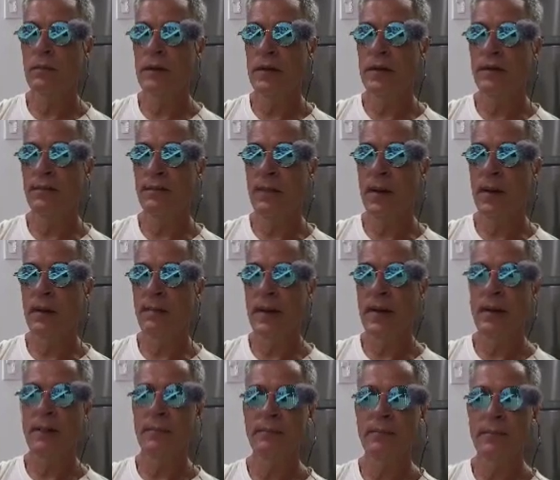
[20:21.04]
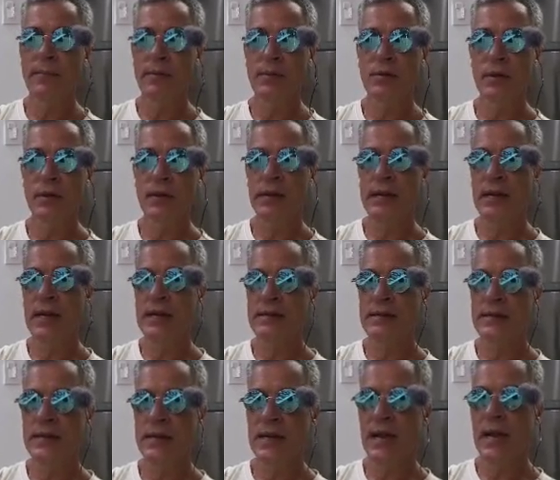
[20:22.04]
if my mom took a
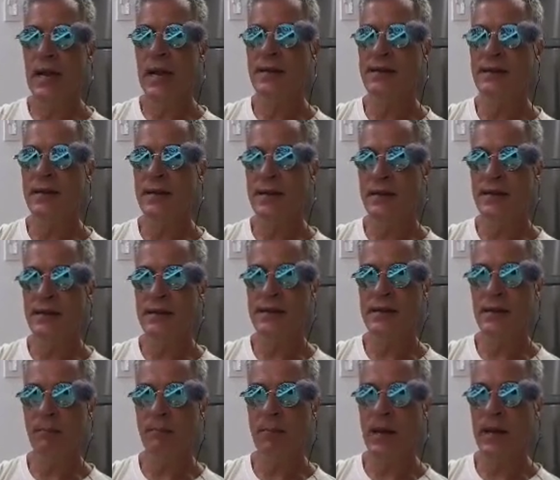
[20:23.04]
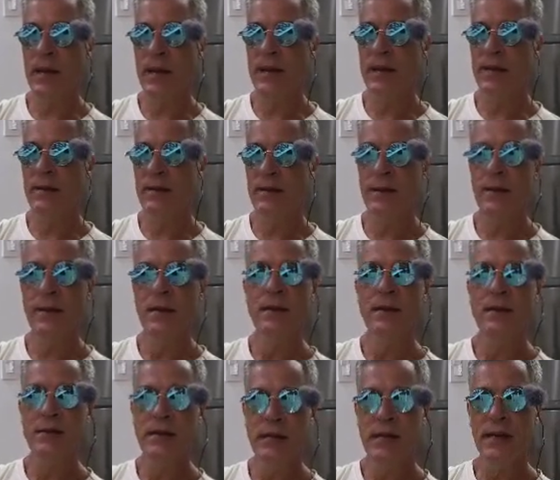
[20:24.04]
case of the ass against somebody,
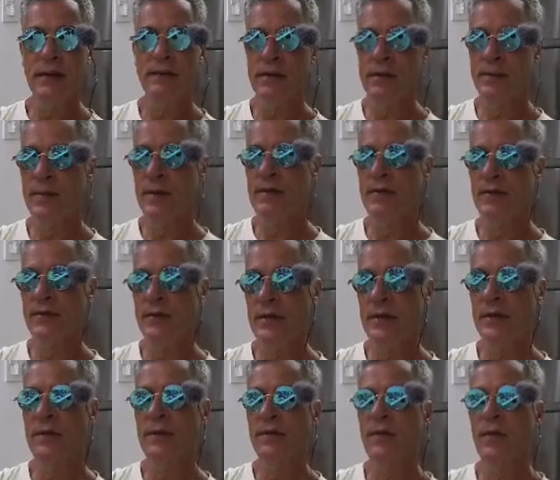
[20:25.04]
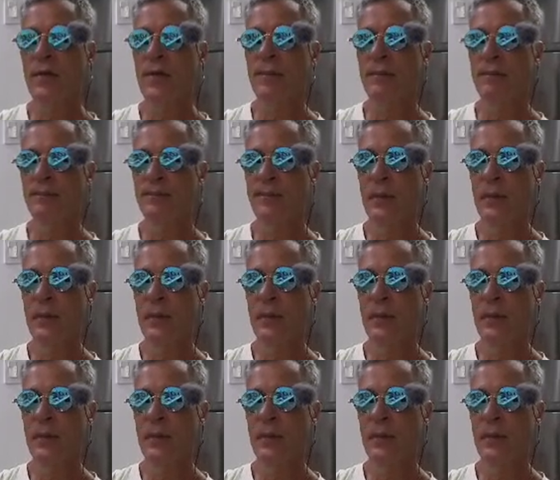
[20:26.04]
she'd have a special dinner for them.